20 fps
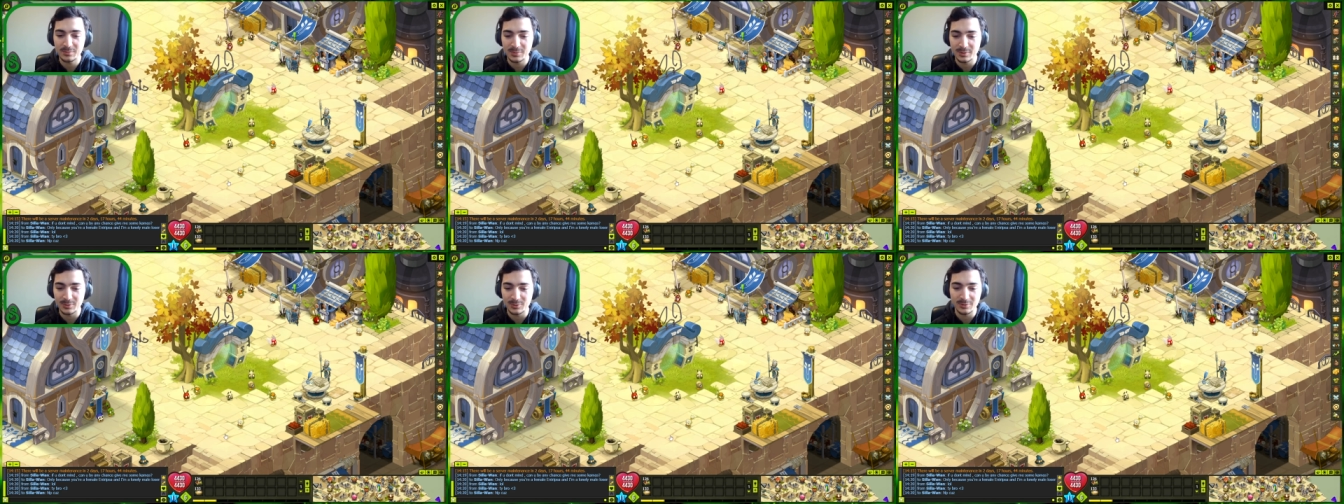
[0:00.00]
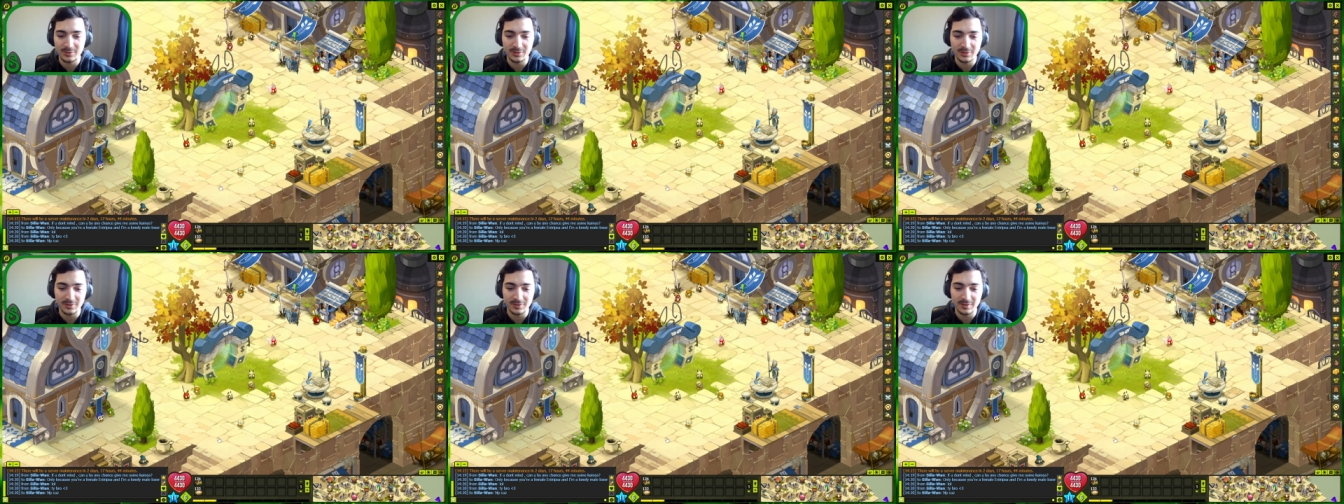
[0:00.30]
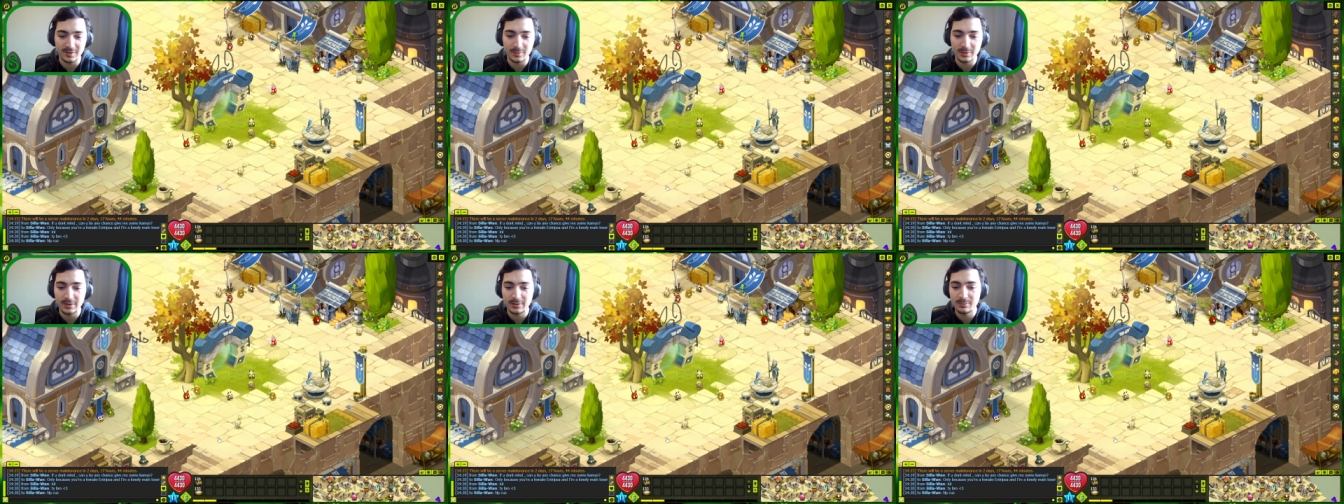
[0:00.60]
they're still
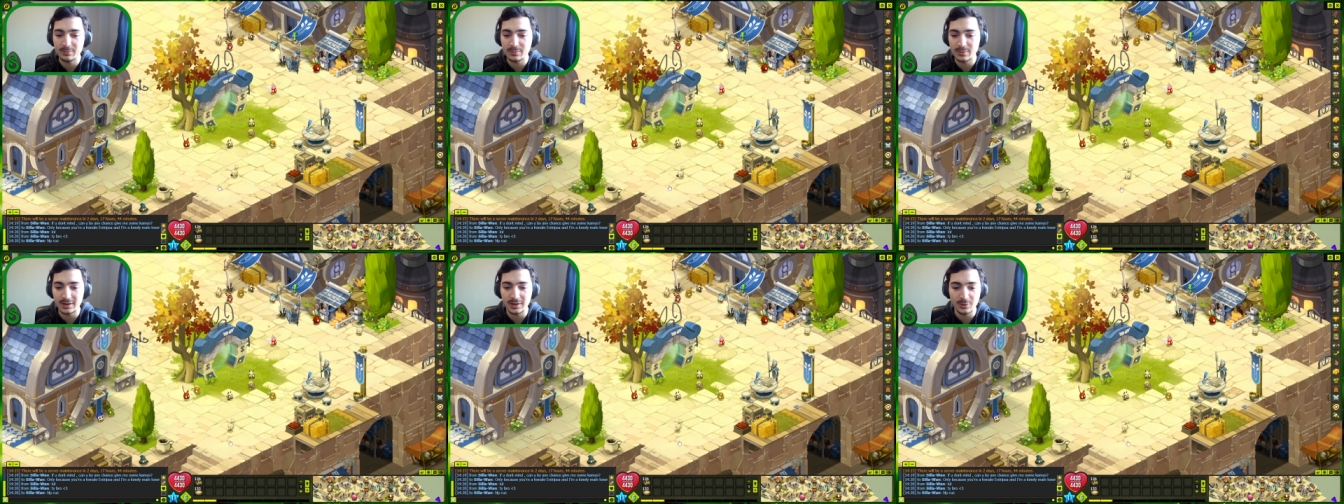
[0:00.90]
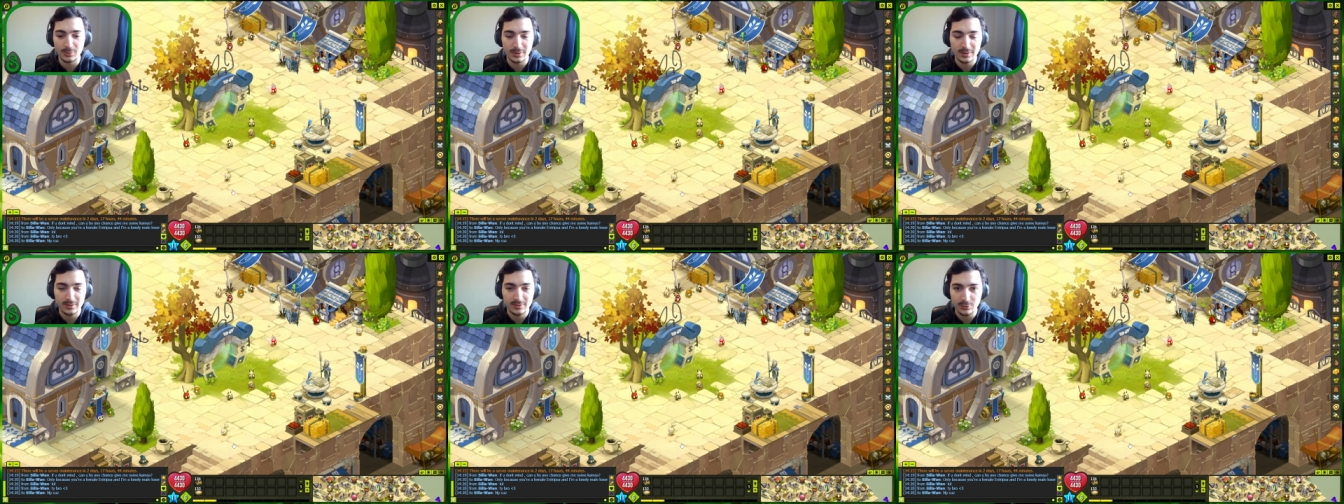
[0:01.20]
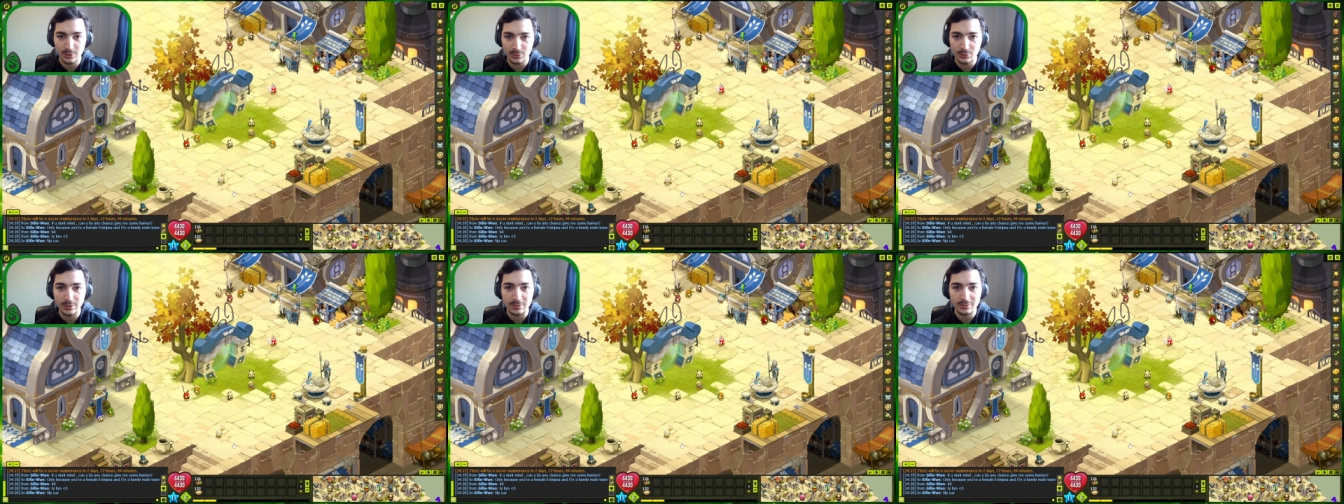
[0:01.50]
sleeping. But anyways,
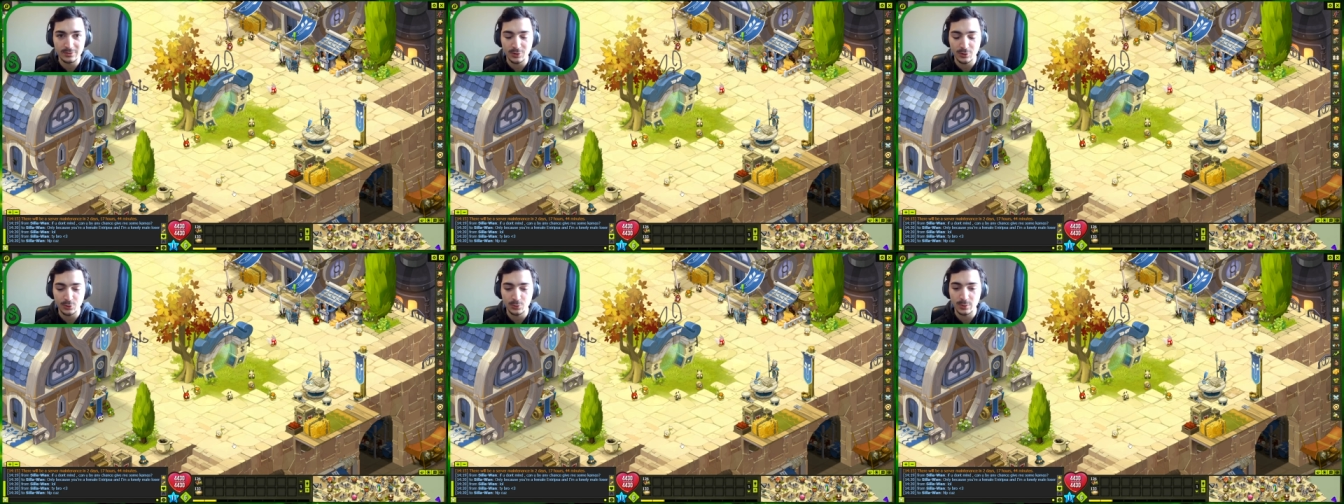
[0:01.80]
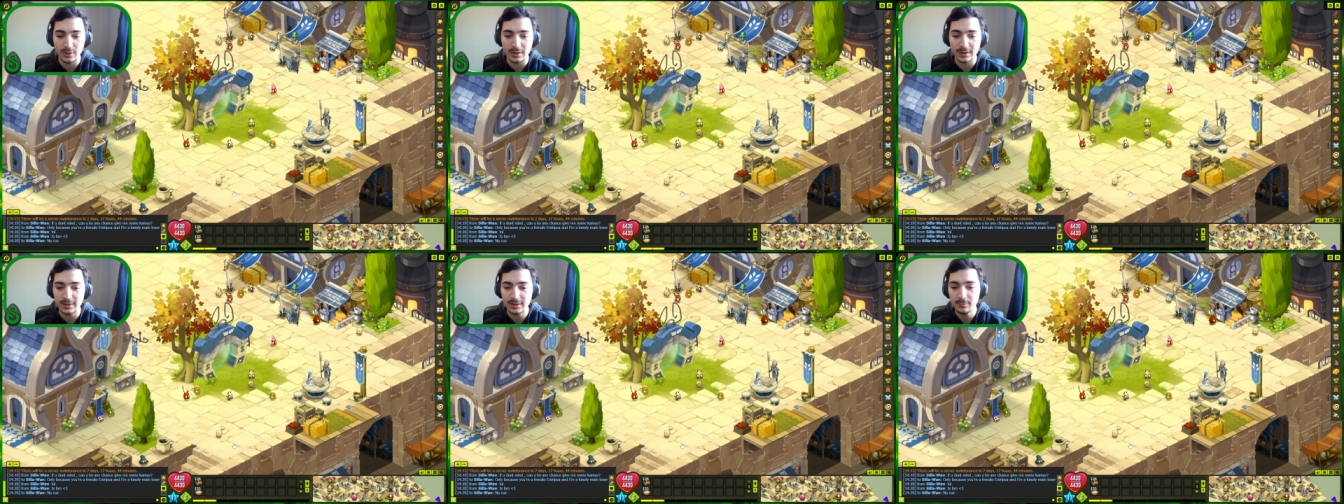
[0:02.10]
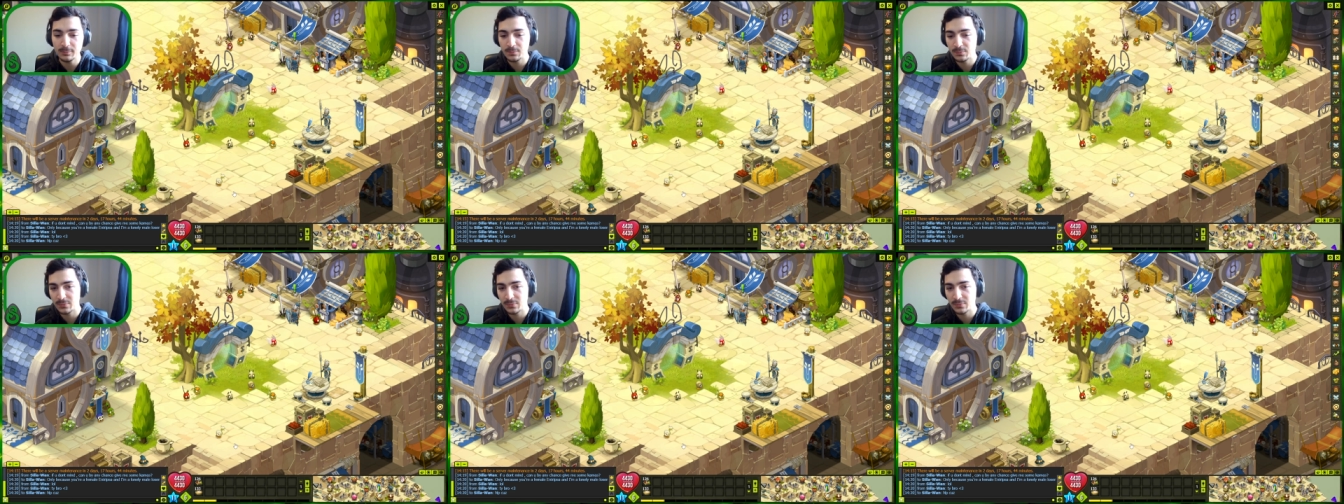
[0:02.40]
so I do have to talk quietly.